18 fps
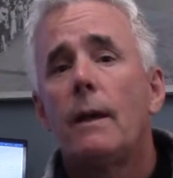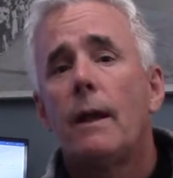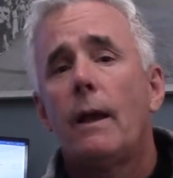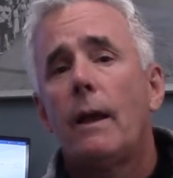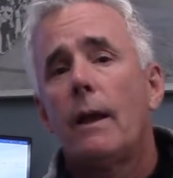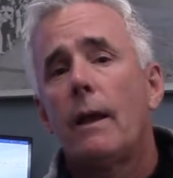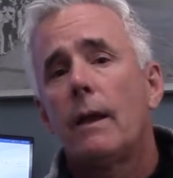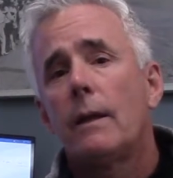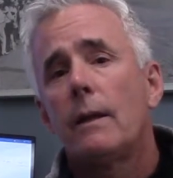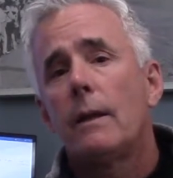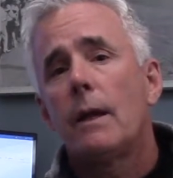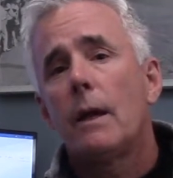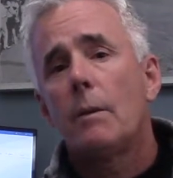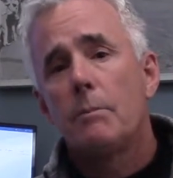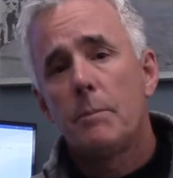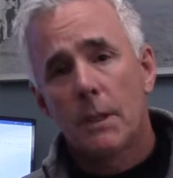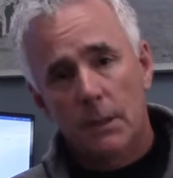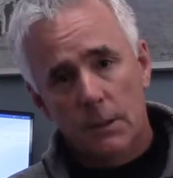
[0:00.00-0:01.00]

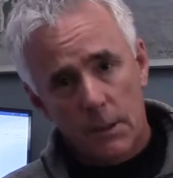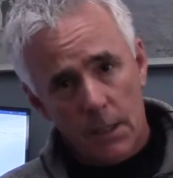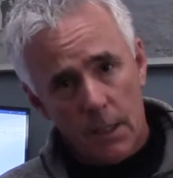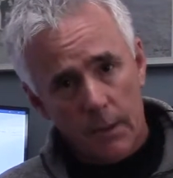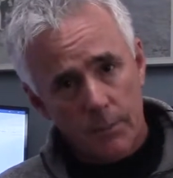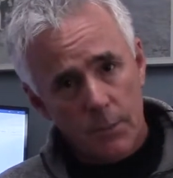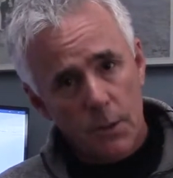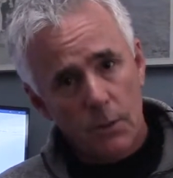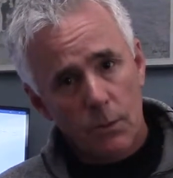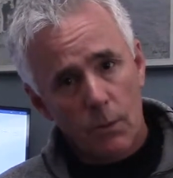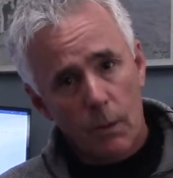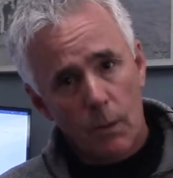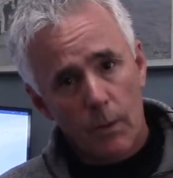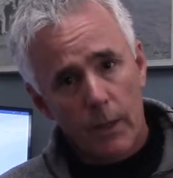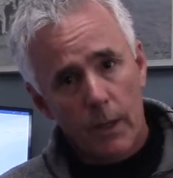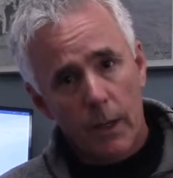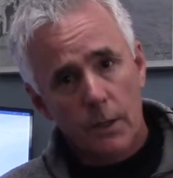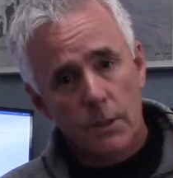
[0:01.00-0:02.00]
and built it up to where
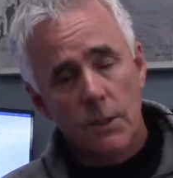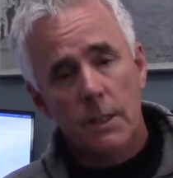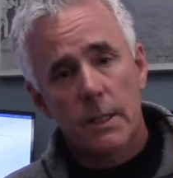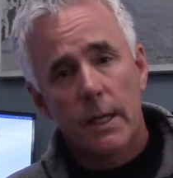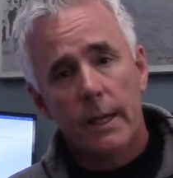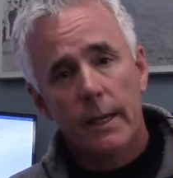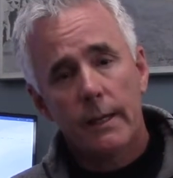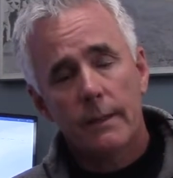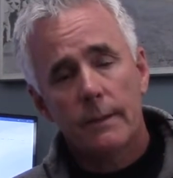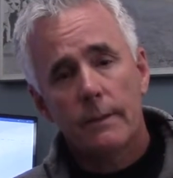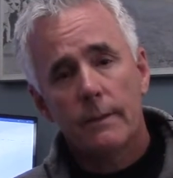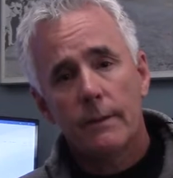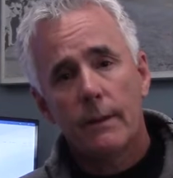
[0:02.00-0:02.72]
we are today.